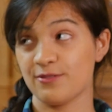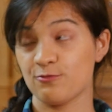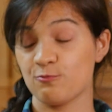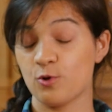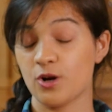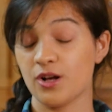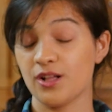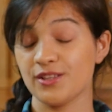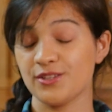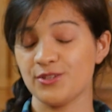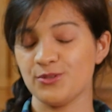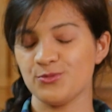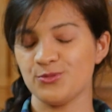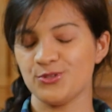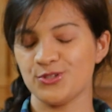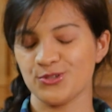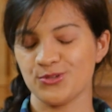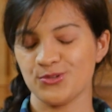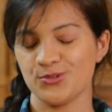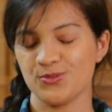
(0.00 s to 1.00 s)
while you
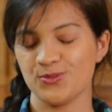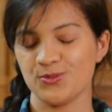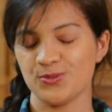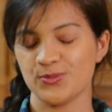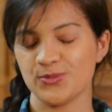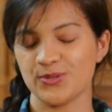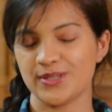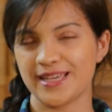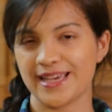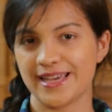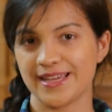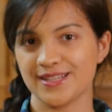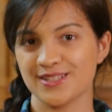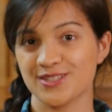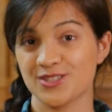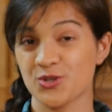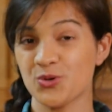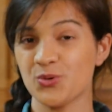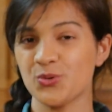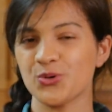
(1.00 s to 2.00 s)
do
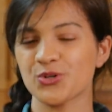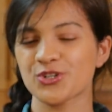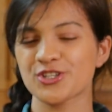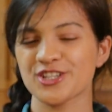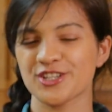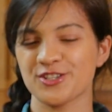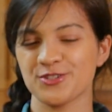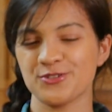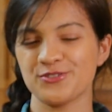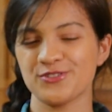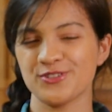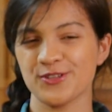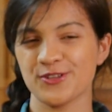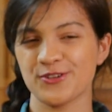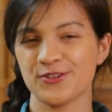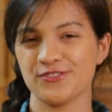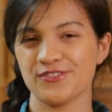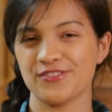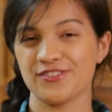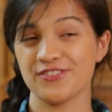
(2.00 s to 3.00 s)
get taught an awful
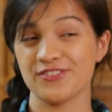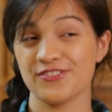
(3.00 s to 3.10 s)
lot of